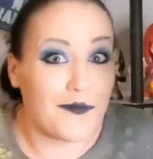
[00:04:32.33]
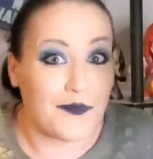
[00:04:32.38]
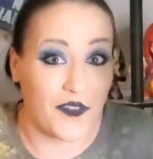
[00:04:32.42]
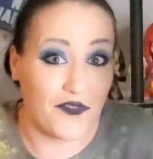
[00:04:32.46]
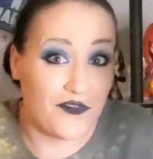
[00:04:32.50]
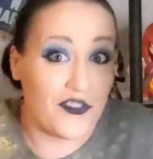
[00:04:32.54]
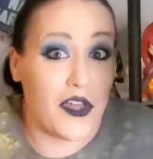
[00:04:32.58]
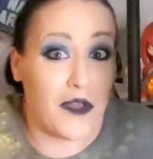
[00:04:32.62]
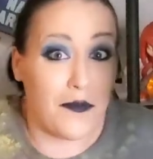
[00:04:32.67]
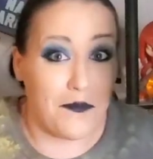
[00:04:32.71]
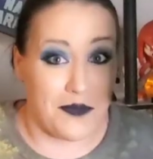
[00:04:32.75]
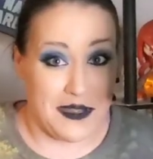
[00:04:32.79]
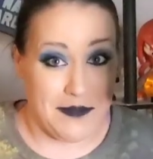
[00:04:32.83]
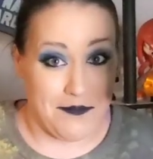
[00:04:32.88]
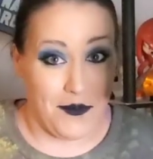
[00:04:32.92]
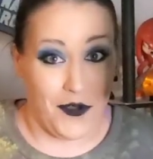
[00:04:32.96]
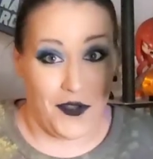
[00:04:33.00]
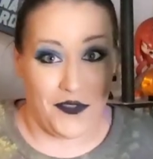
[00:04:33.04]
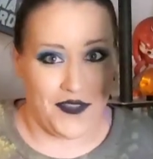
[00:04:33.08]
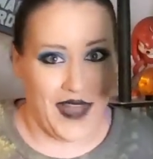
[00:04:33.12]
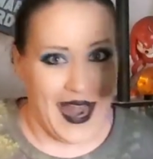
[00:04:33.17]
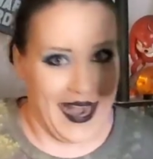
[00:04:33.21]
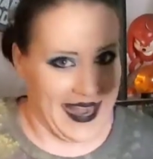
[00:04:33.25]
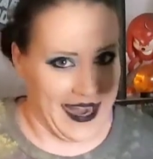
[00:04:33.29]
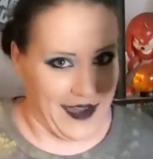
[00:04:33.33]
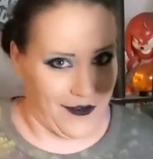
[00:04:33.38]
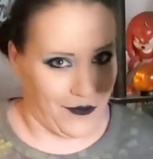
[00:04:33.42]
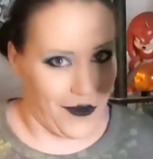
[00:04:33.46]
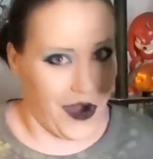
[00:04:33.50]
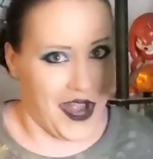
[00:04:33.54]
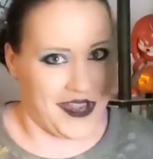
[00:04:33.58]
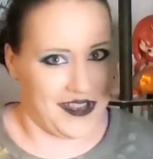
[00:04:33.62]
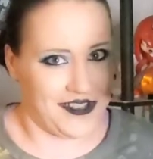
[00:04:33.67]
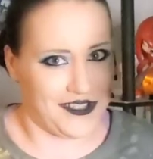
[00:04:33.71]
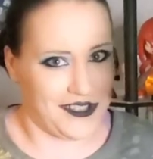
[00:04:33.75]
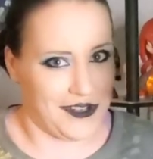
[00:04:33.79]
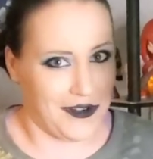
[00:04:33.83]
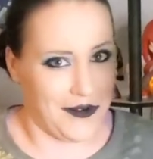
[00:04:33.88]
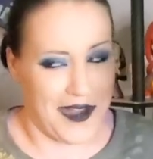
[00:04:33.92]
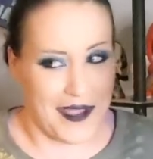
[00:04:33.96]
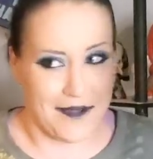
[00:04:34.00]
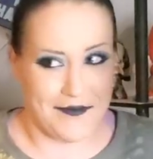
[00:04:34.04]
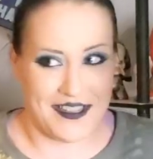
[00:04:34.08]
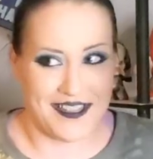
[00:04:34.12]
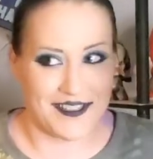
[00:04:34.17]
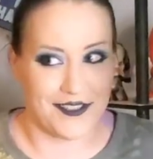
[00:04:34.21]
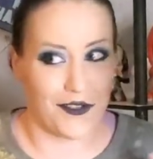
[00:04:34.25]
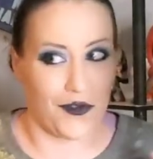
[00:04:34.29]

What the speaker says: film people, not Anne Rice, you know what I mean?